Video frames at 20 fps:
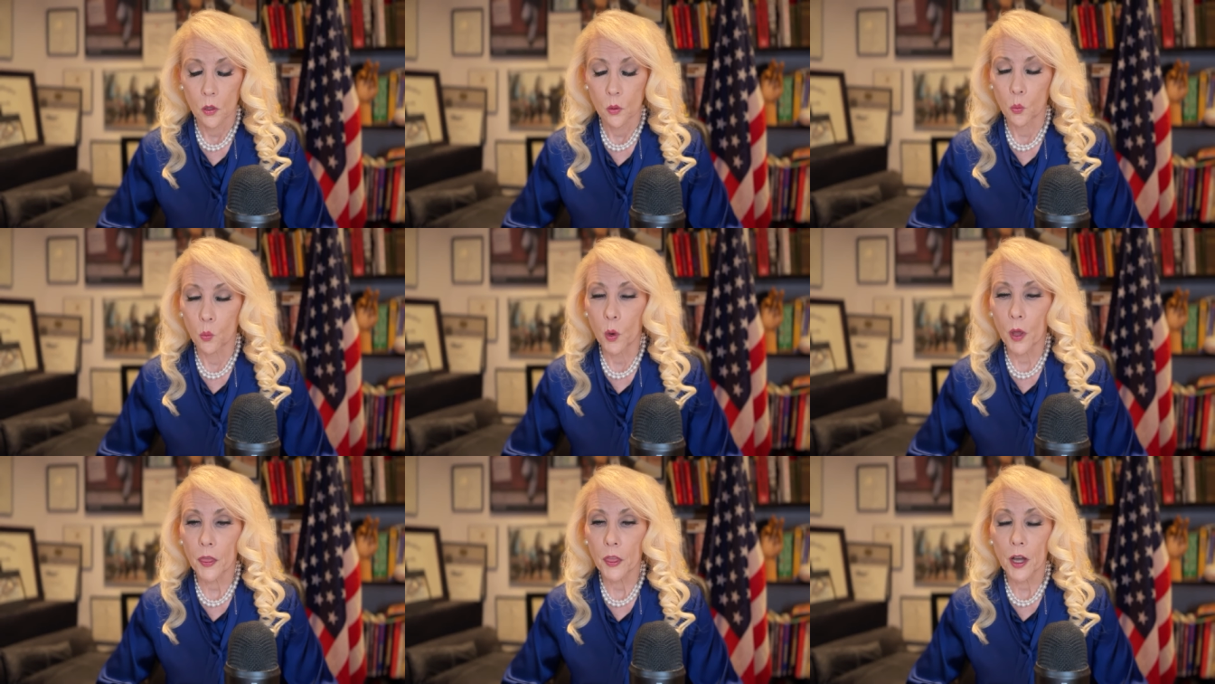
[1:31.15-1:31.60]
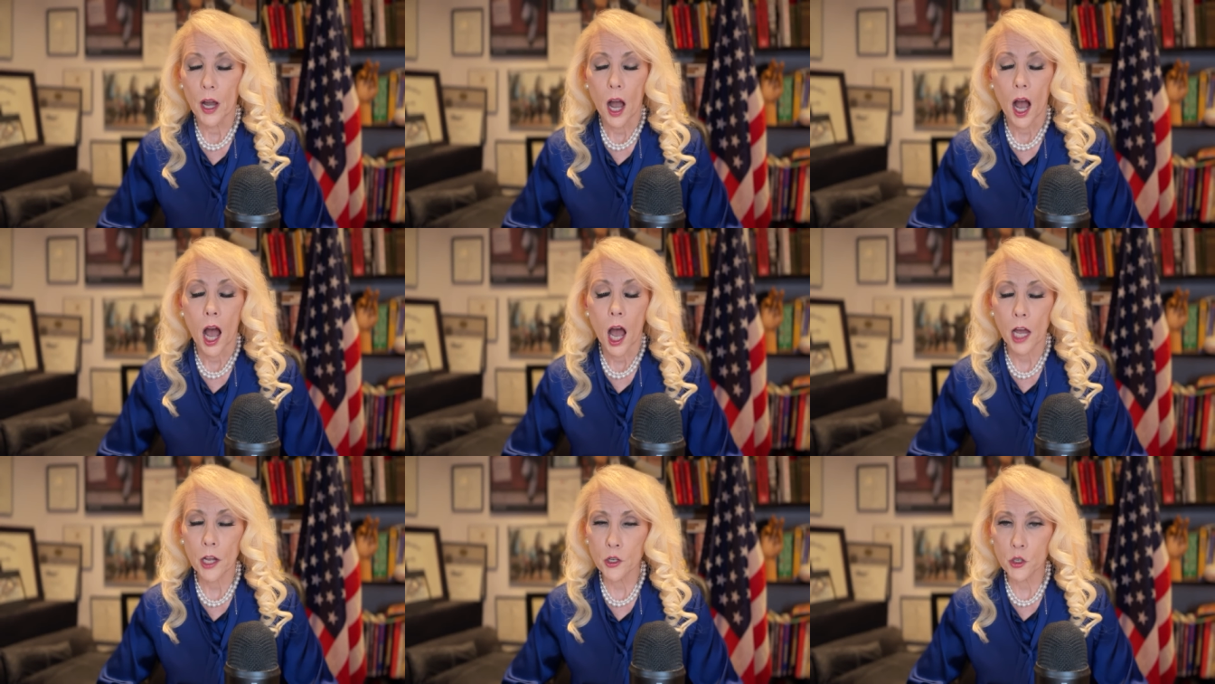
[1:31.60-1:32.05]
with
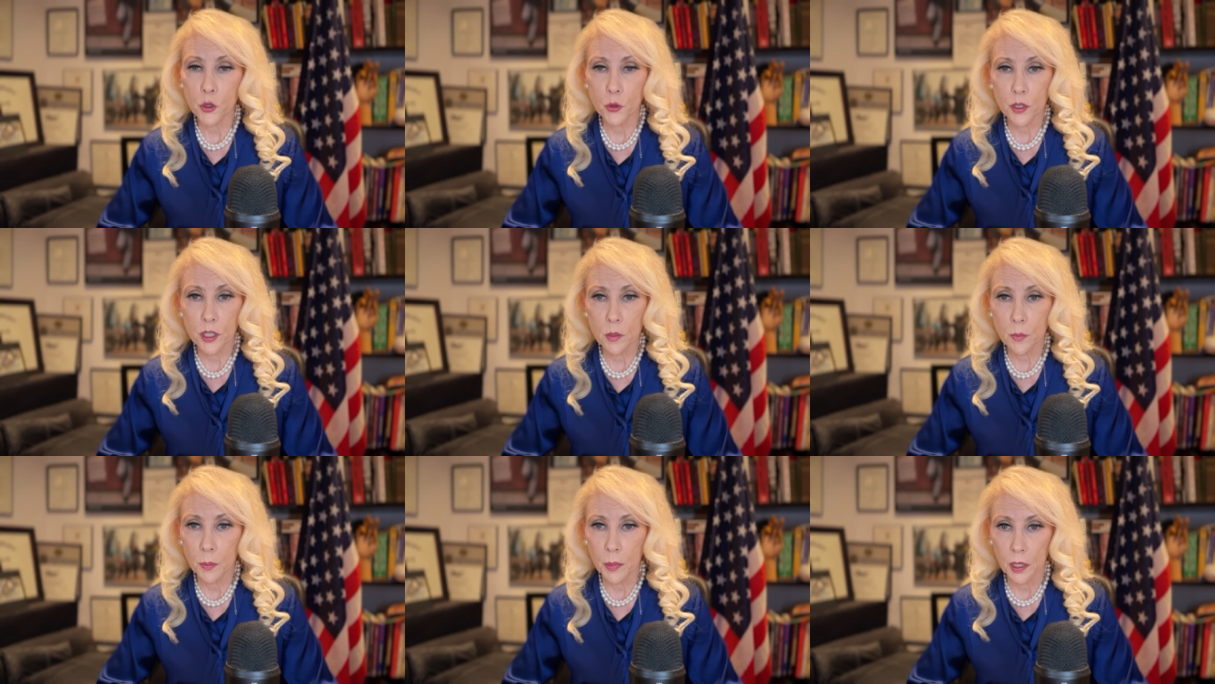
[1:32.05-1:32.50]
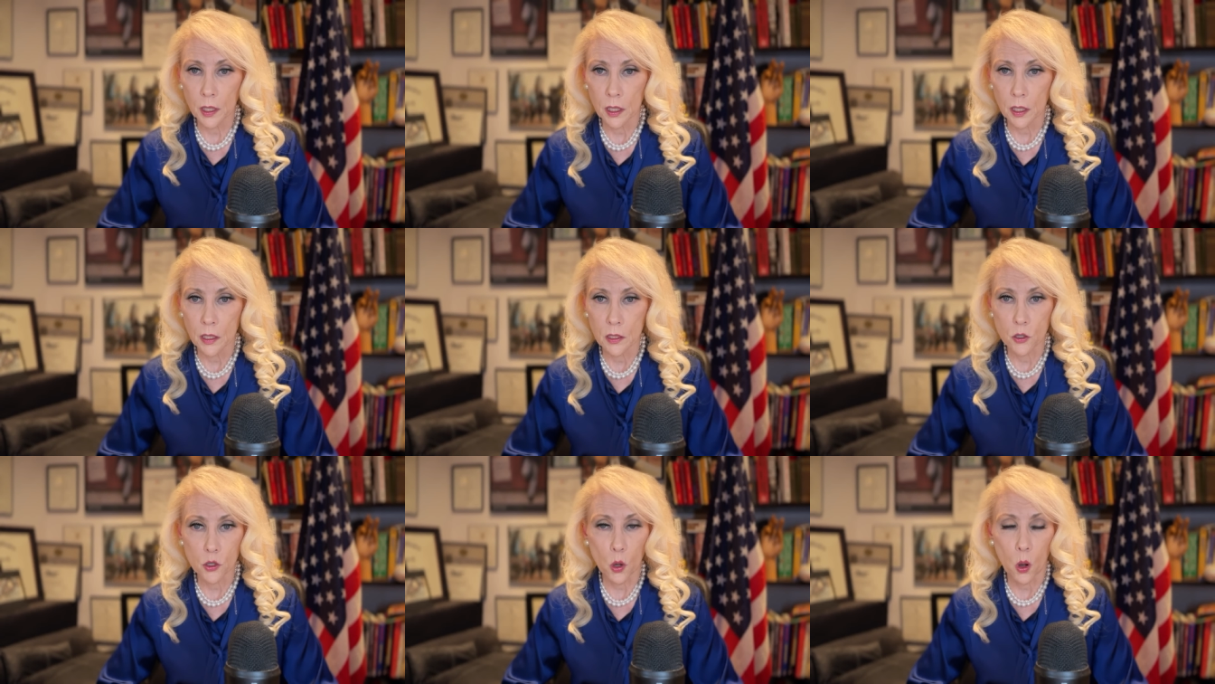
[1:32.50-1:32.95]
hundreds of
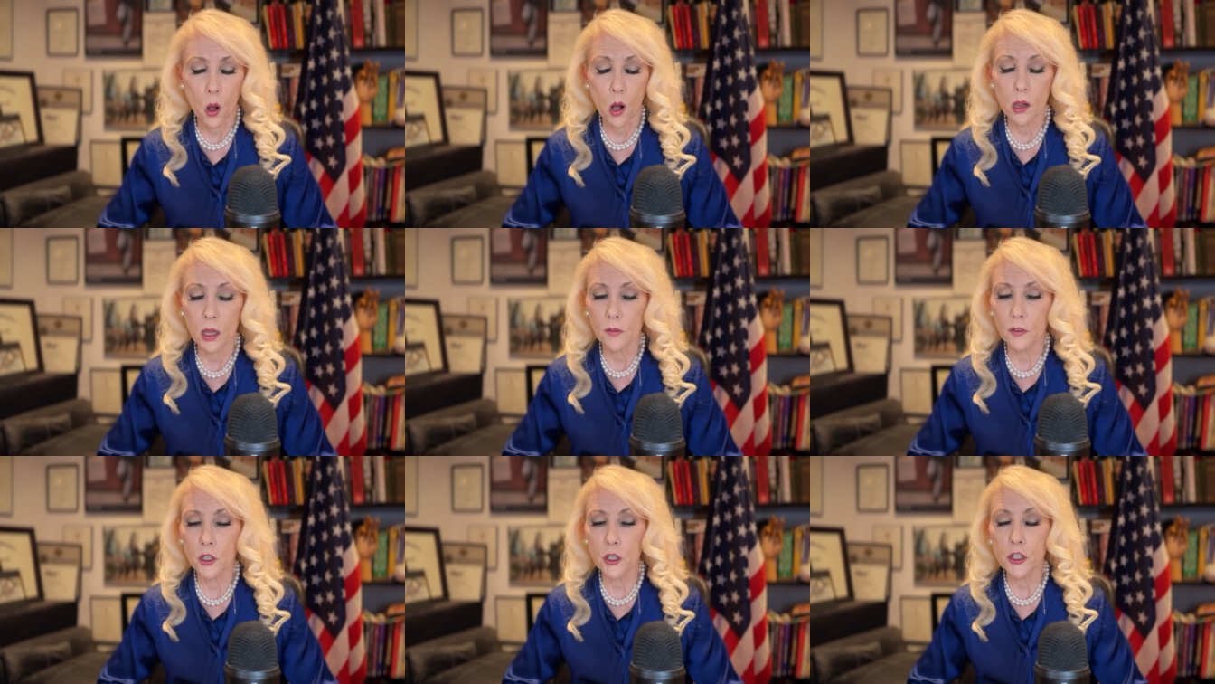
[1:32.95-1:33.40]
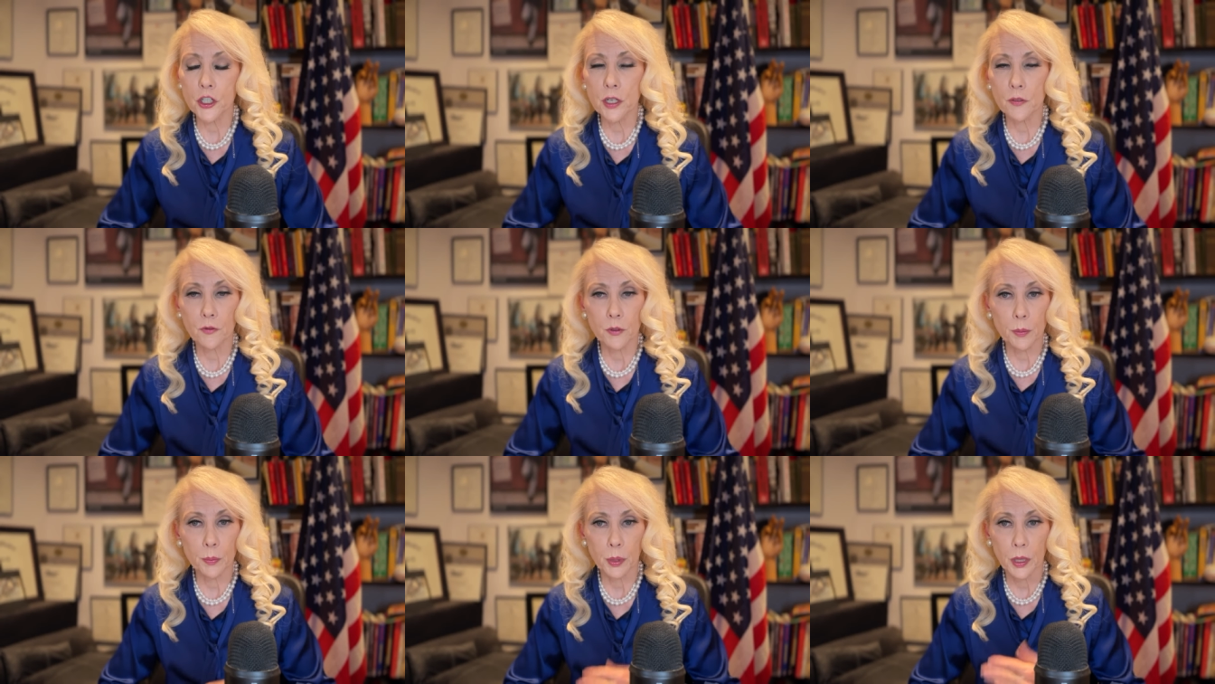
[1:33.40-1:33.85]
millions, all of her
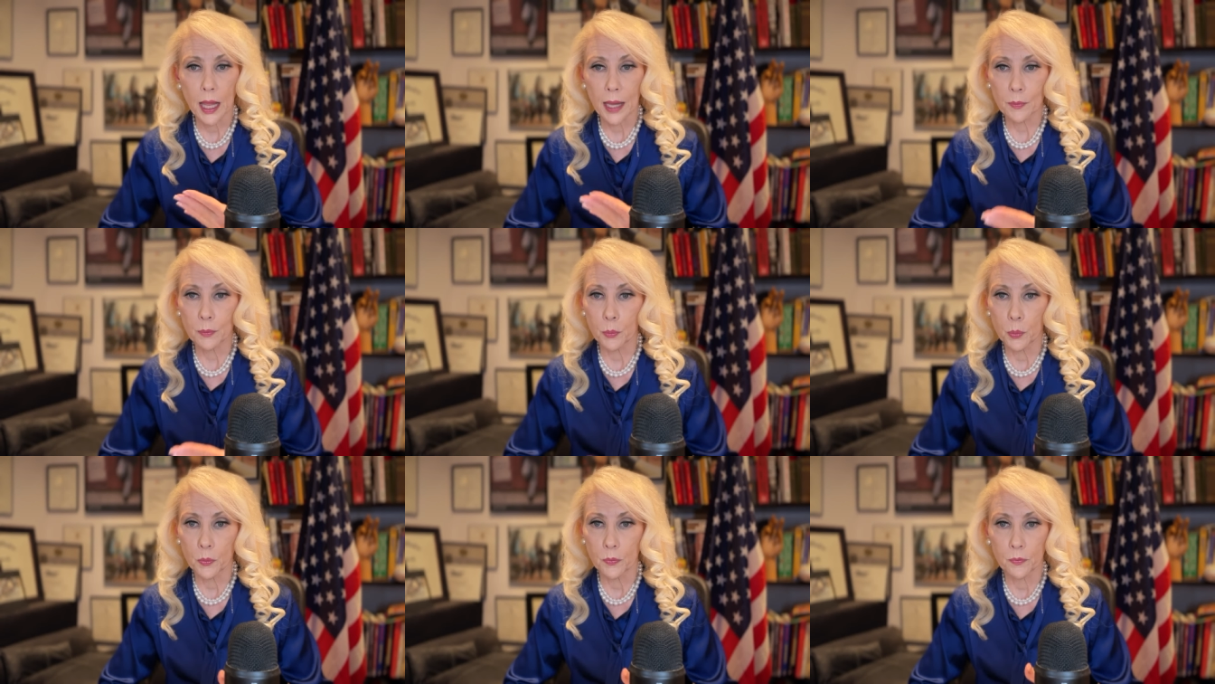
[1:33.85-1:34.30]
different plat-